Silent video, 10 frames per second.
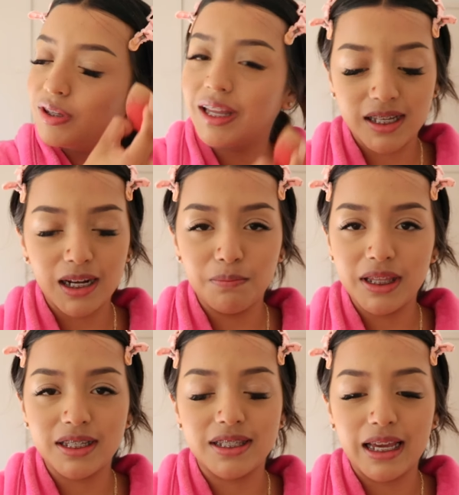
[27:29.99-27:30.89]
then it's gonna be
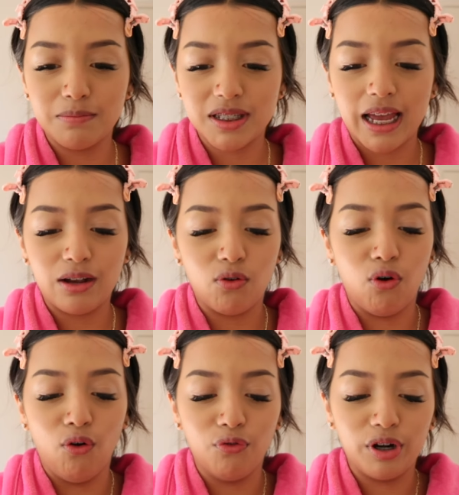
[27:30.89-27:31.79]
the same cycle
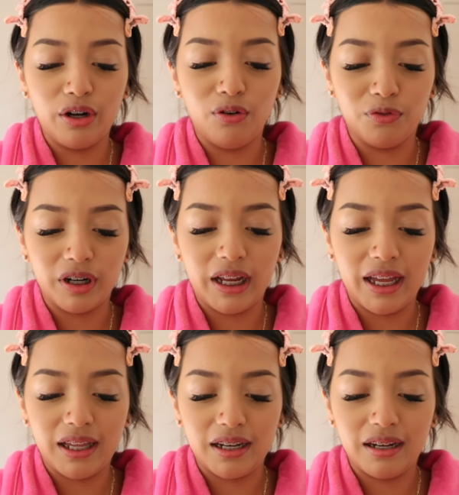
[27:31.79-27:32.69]
over and over
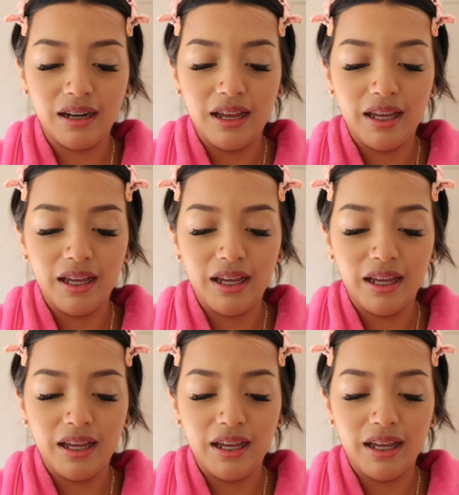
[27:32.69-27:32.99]
again.